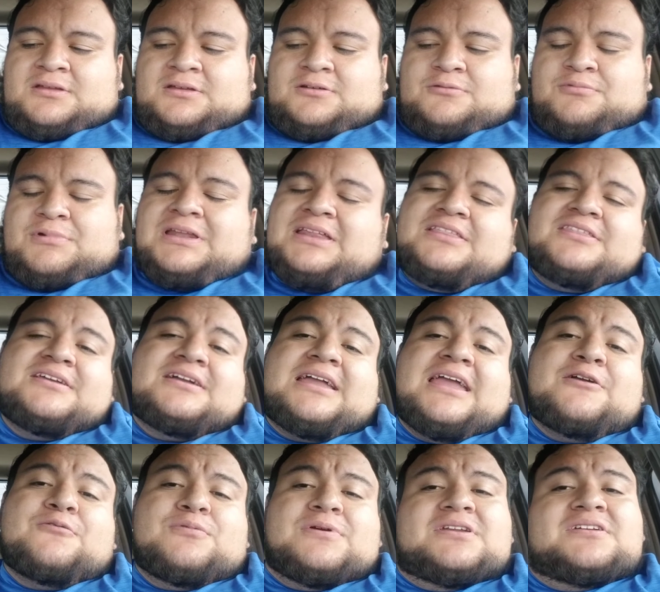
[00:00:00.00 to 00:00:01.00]
we need to
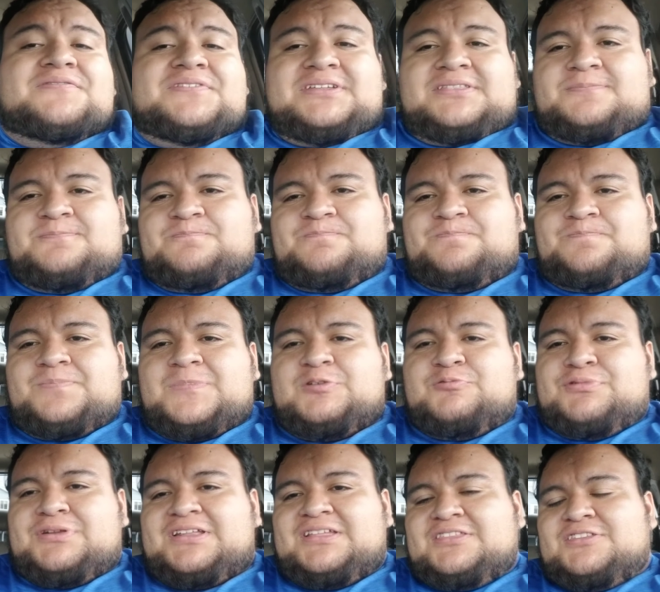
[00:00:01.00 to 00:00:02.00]
get rid of it.
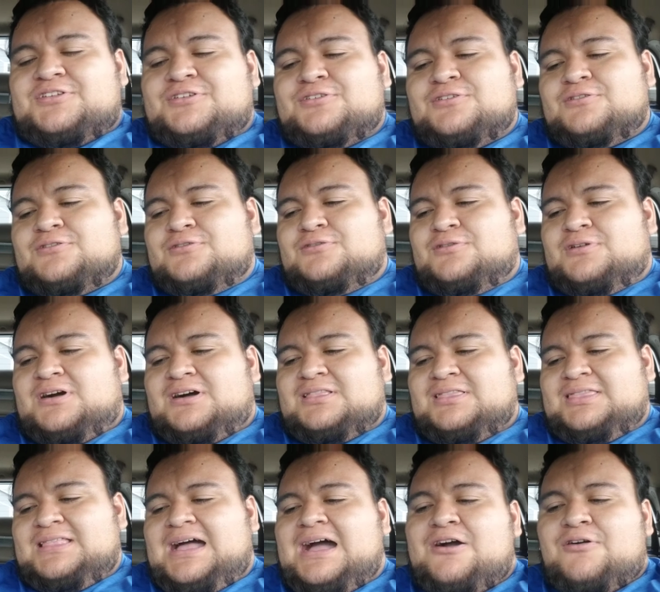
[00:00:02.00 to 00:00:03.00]
We need to
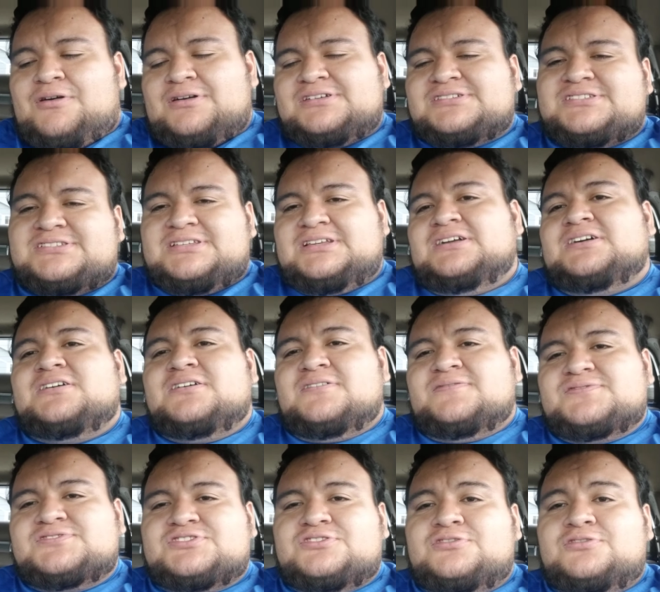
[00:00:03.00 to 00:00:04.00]
allow
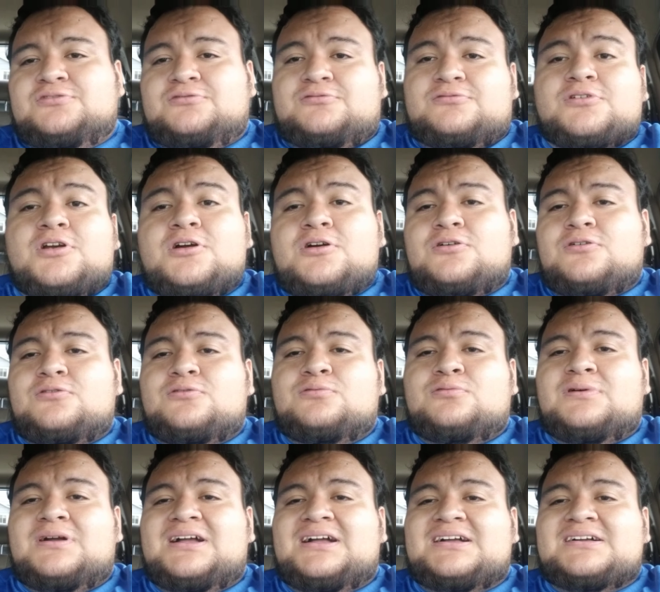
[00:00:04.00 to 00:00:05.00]
ourselves to
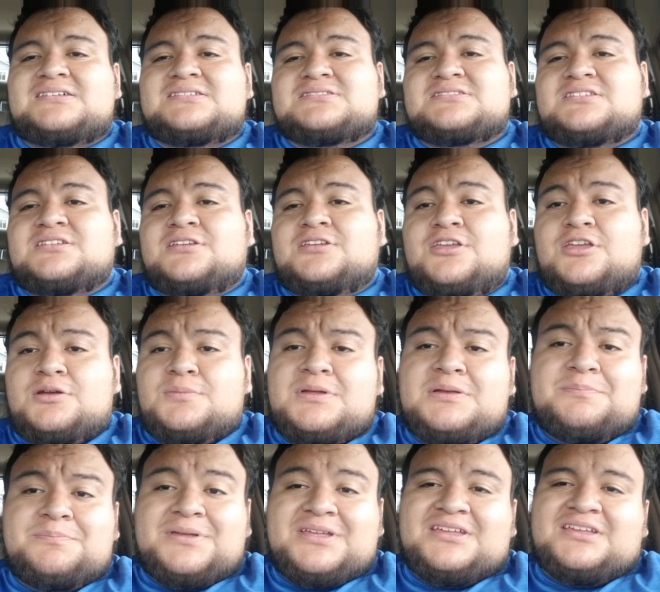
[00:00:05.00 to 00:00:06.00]
grow as
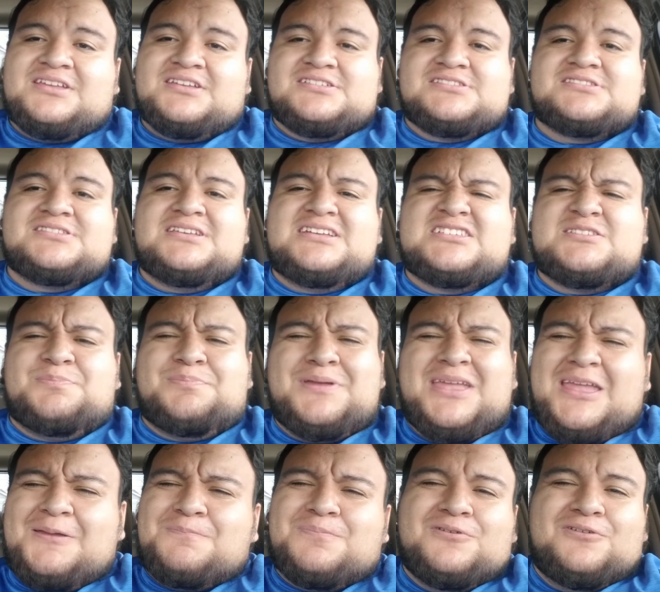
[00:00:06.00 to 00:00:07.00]
human beings, as
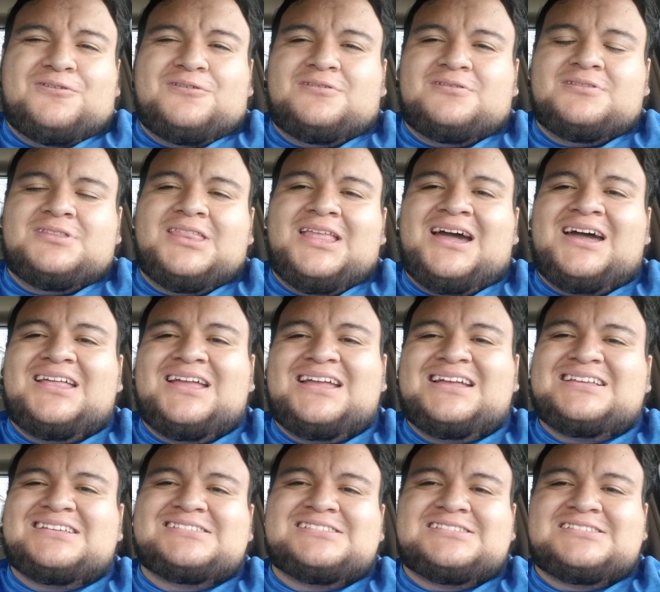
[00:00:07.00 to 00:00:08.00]
people, not
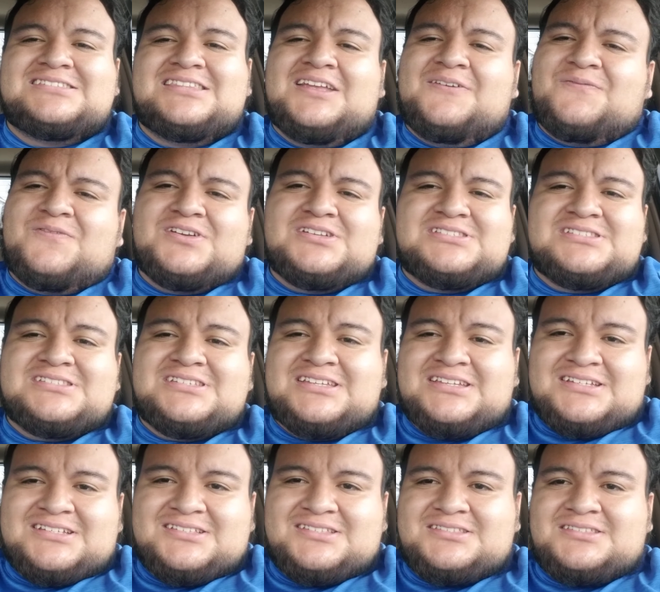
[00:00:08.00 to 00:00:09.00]
as different
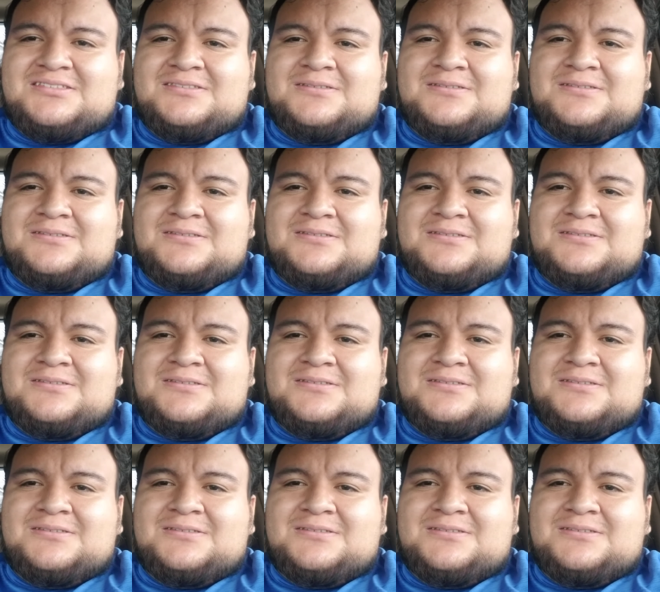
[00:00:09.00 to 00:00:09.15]
skin.